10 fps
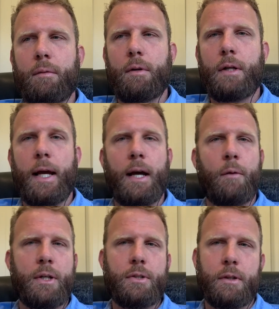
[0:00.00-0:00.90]
now
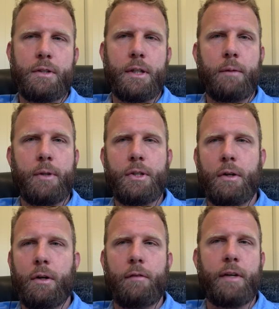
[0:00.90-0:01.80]
we're sort of seeing return
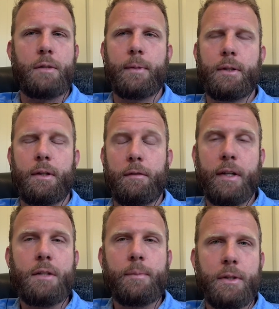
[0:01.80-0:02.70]
on
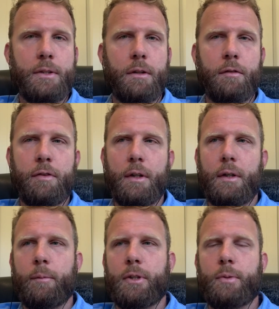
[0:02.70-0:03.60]
investments of
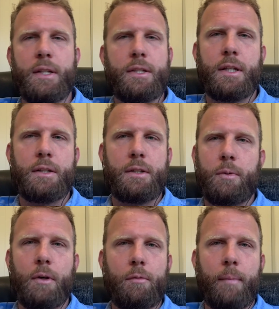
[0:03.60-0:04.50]
between 6 to
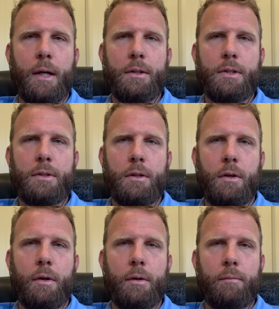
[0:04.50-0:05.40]
12 months
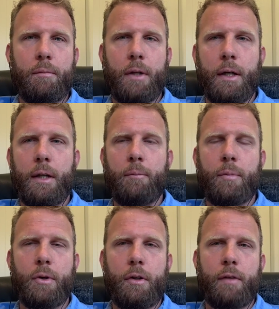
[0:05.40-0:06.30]
on
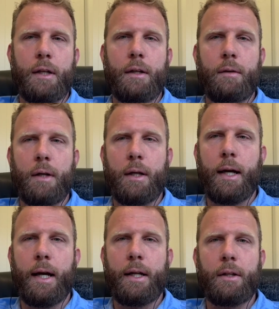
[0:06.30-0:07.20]
improving and
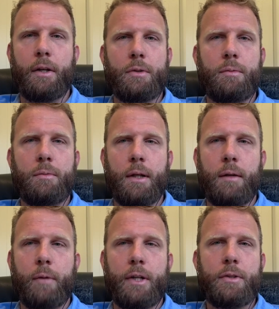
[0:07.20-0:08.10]
adding those
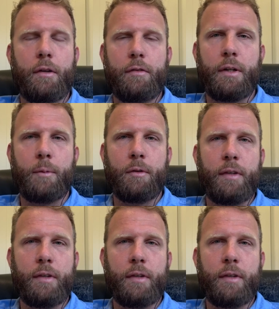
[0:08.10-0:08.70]
retrofittable